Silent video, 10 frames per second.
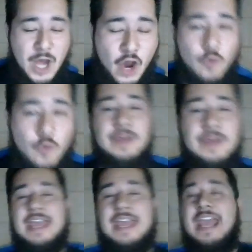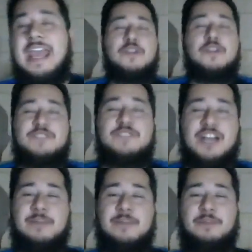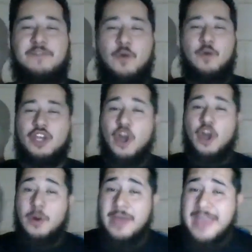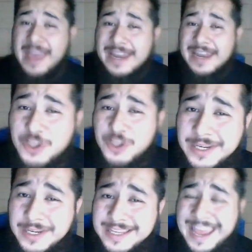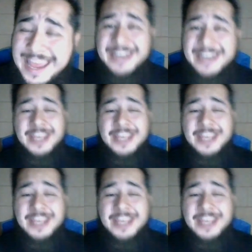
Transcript: Boom. If you've done it before, go ahead and do it again.